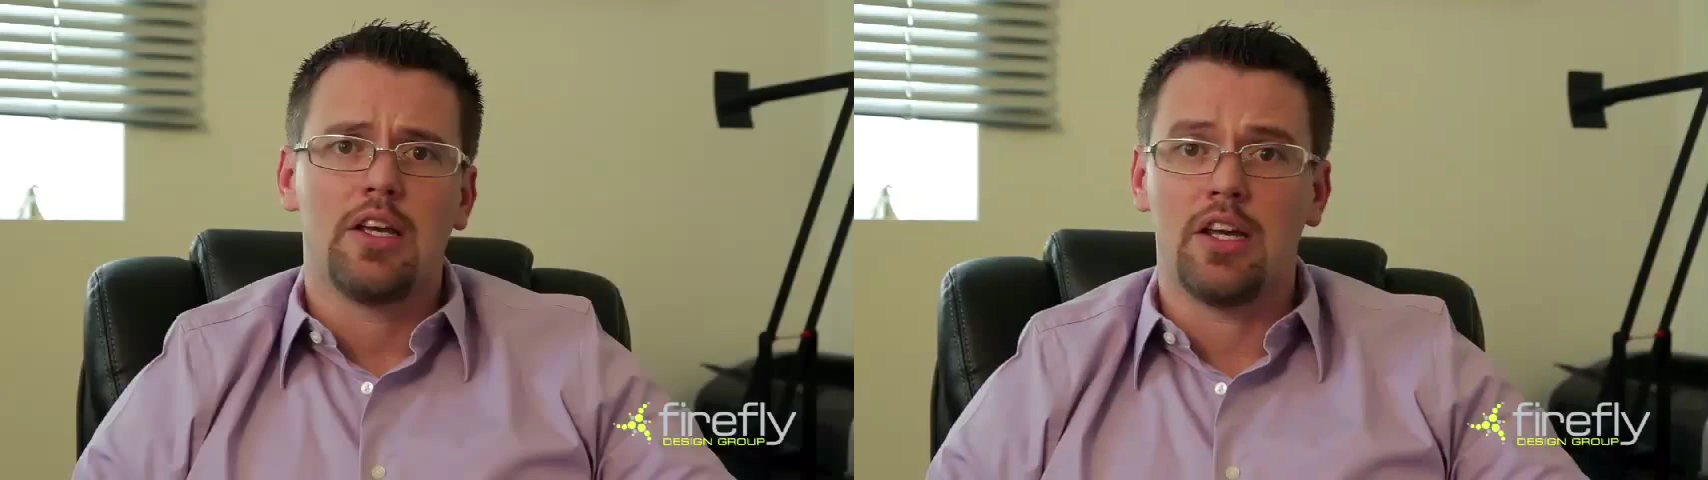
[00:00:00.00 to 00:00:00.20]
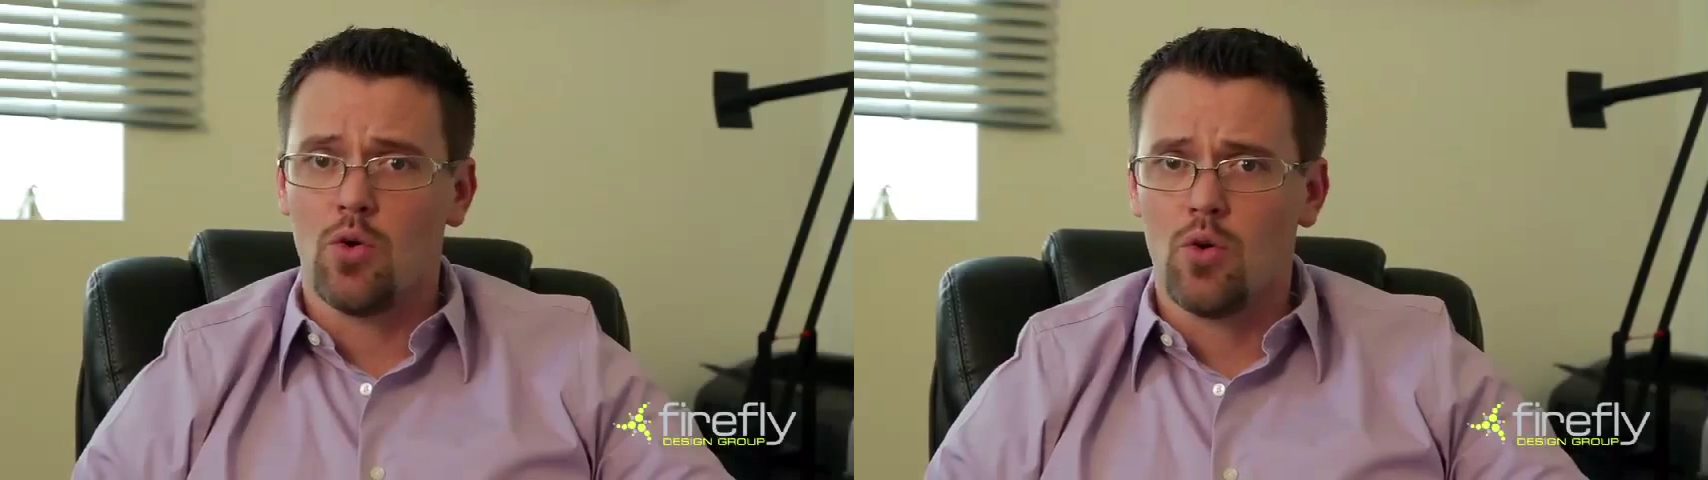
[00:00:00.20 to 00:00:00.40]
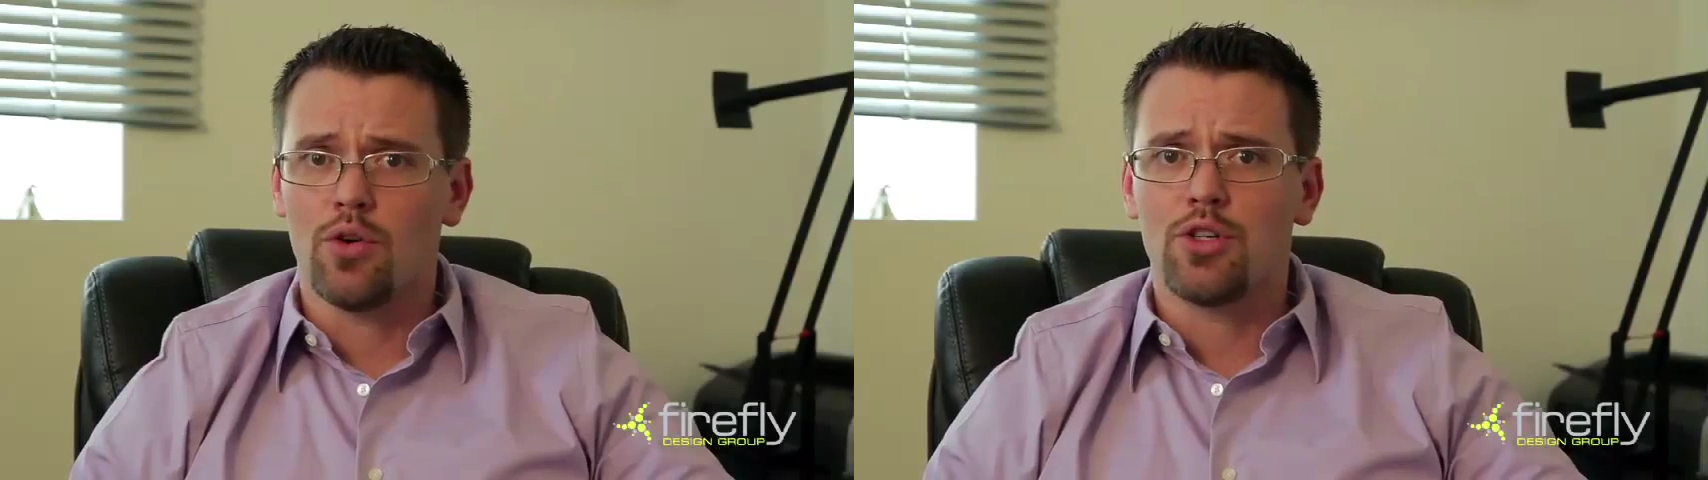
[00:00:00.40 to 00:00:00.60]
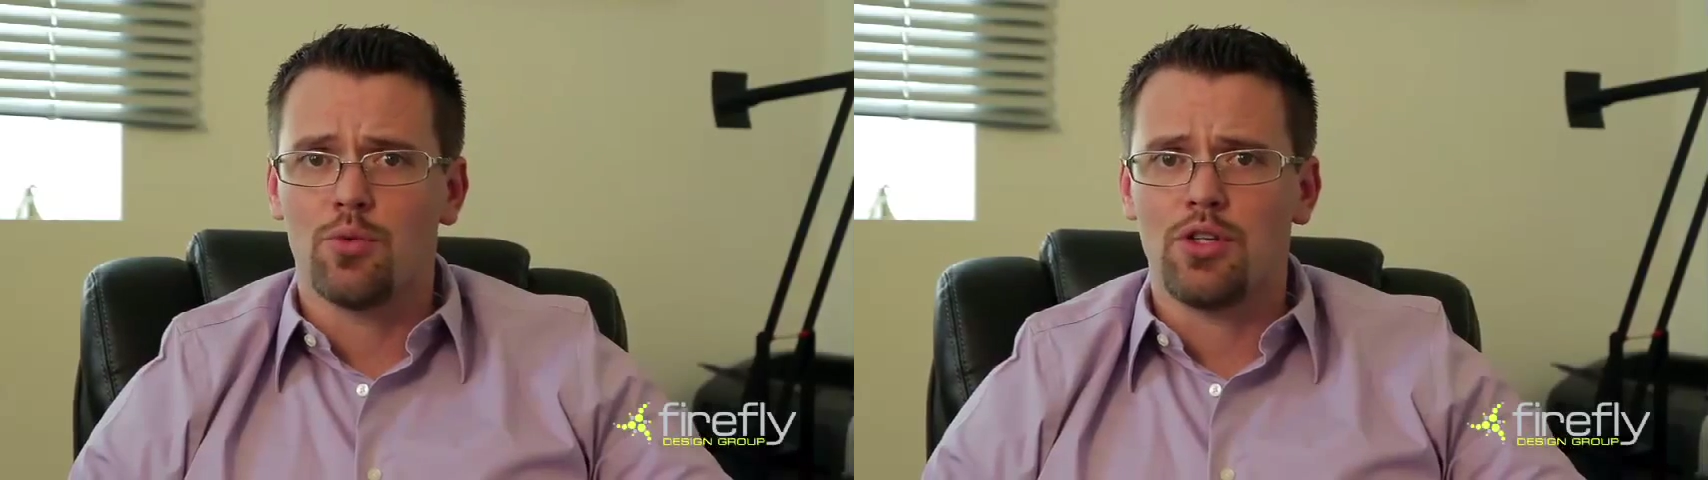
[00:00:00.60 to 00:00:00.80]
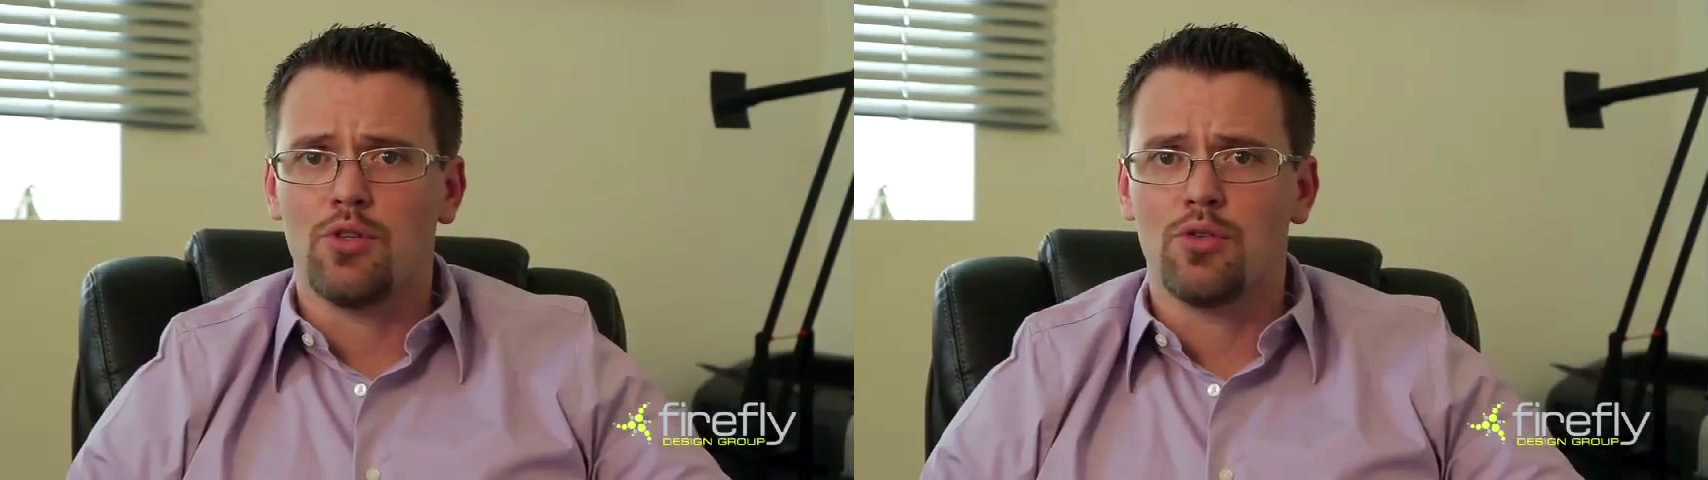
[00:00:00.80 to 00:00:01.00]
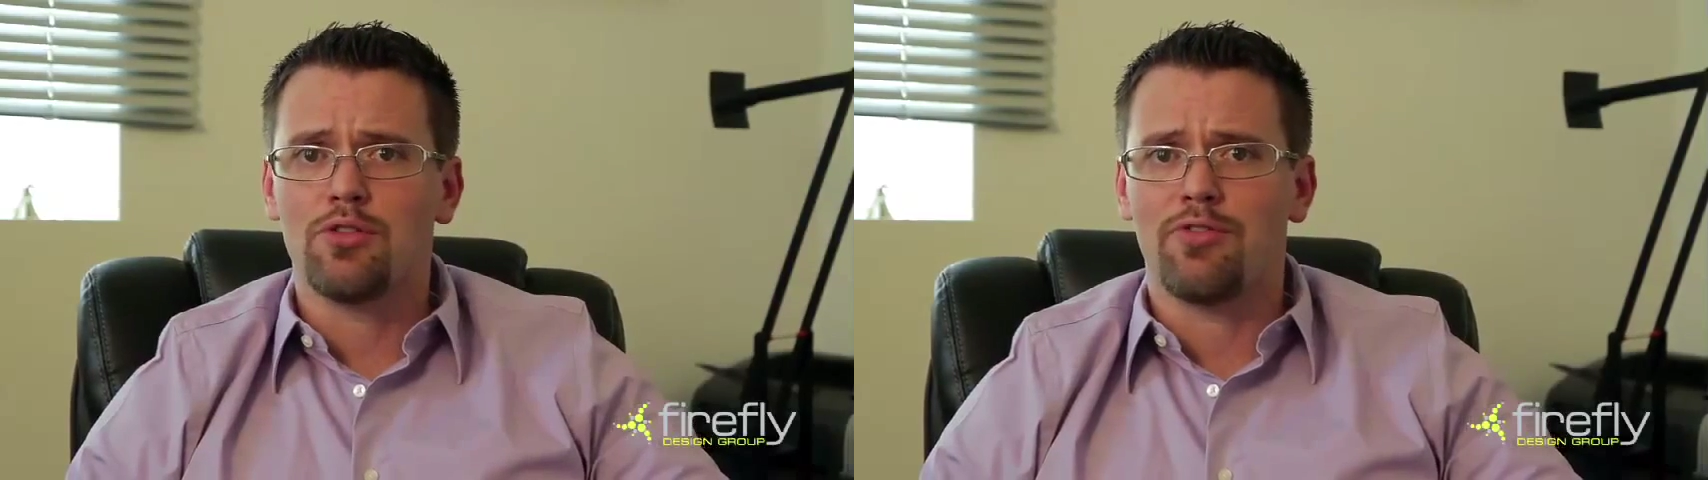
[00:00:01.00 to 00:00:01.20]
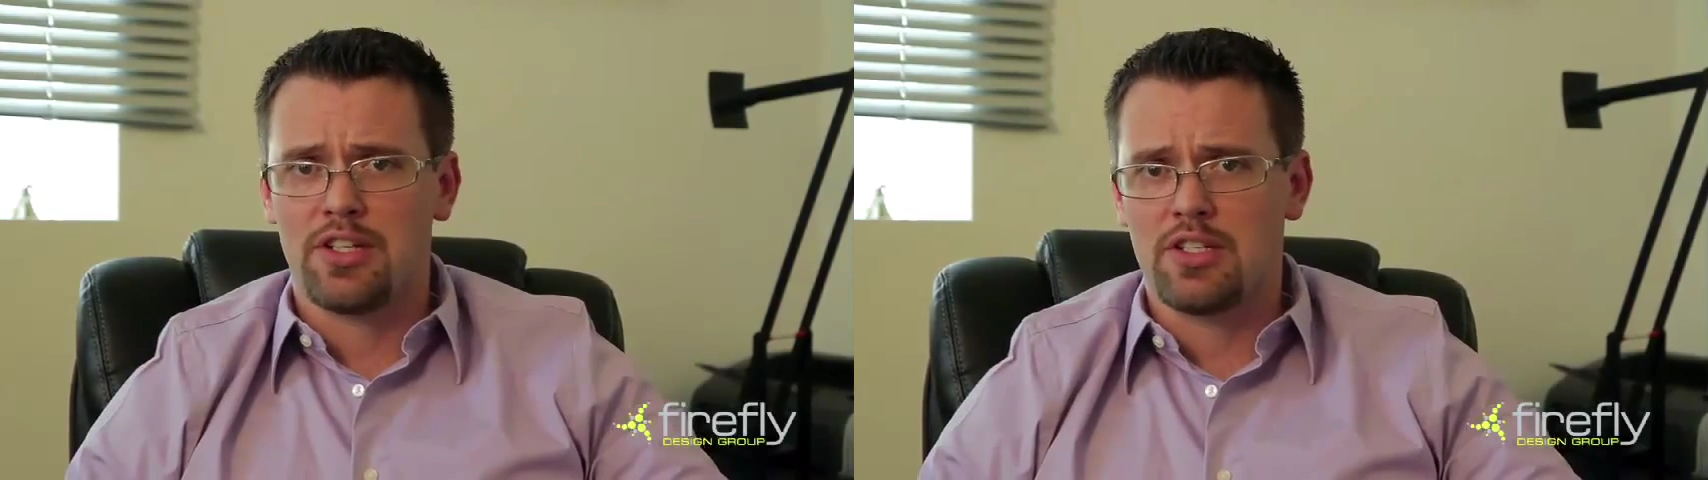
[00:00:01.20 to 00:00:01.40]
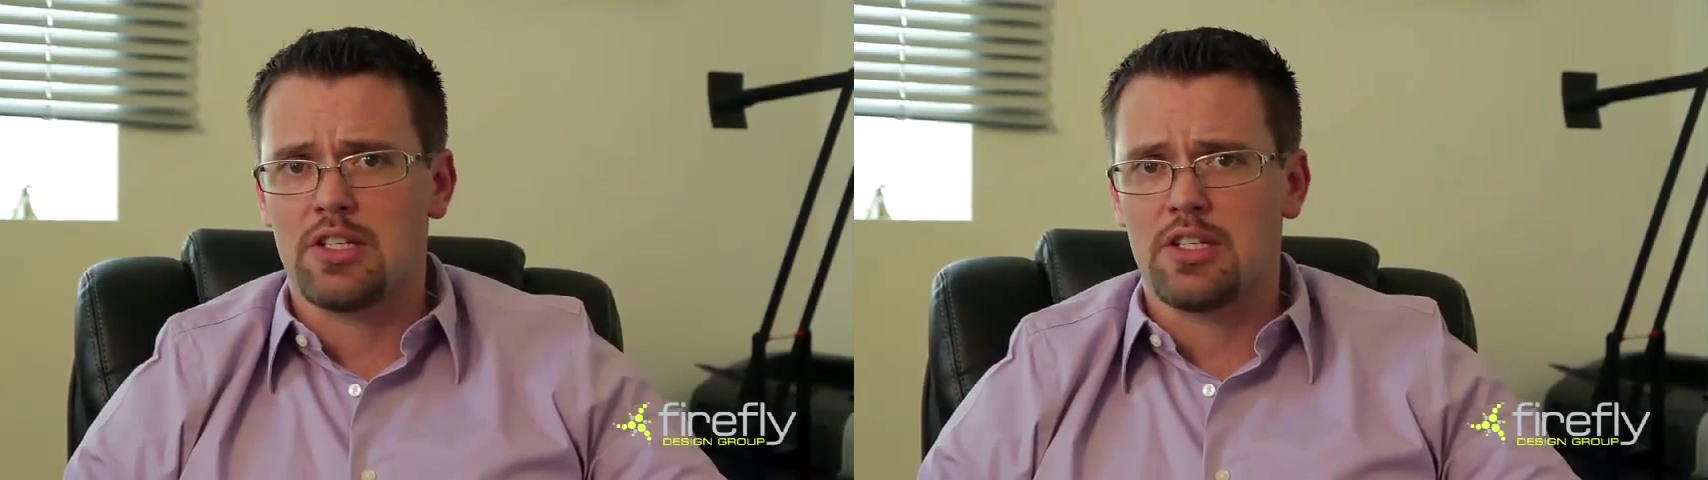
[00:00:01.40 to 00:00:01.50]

in order to reduce fixed